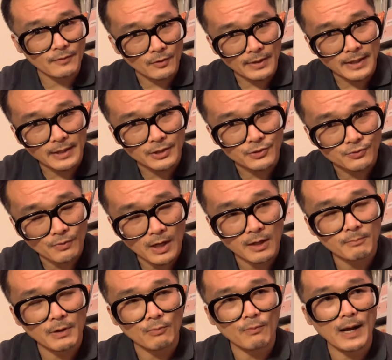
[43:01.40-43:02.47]
they're getting
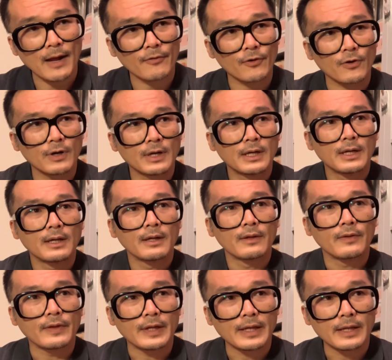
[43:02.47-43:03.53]
drunk, but rather
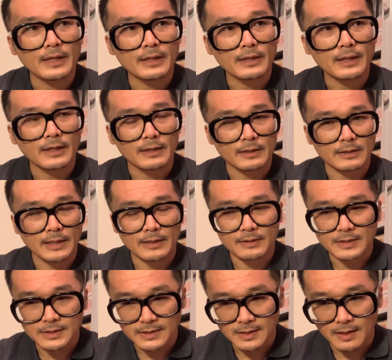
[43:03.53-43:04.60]
the, and again,
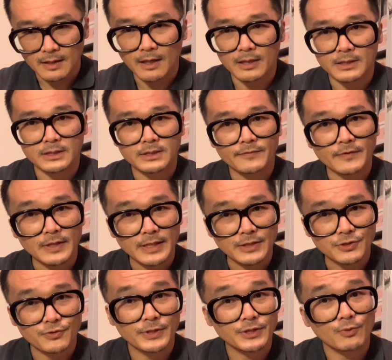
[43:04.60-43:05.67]
this is in the context of Elaine
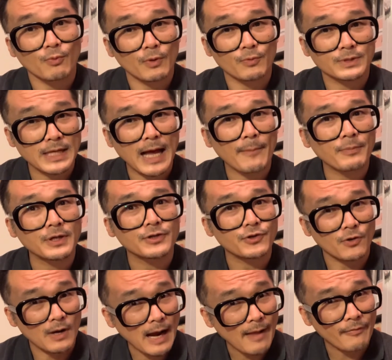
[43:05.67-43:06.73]
Stritch and what was happening to
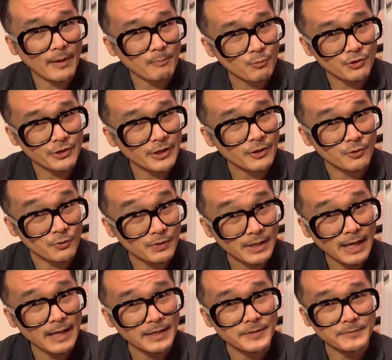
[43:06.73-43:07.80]
her at that particular
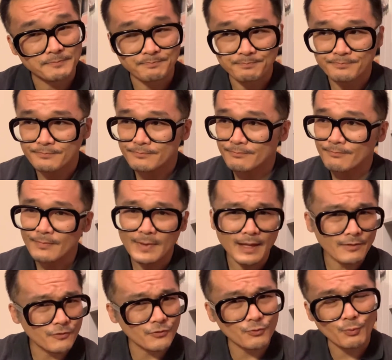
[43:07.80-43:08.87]
night.
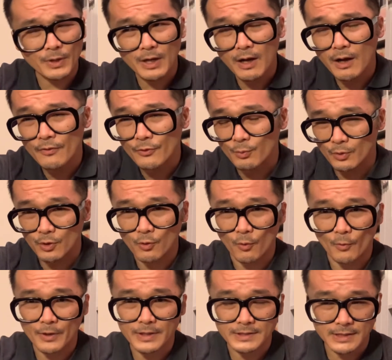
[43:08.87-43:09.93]
This is when the
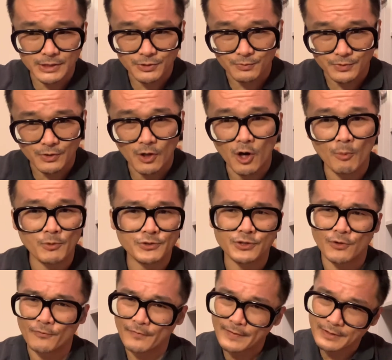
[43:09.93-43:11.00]
recording session was almost
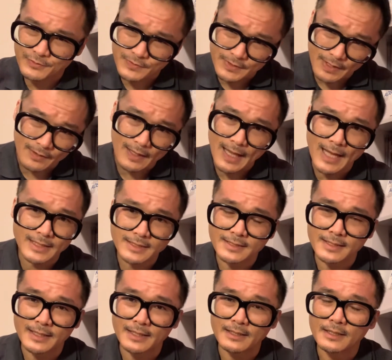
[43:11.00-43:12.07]
over, and this was the last
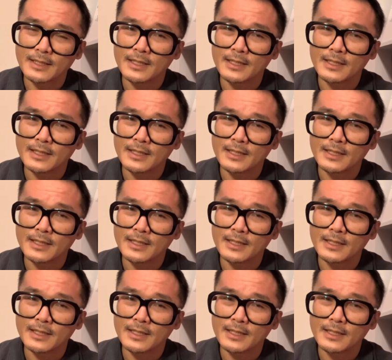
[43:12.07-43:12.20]
thing,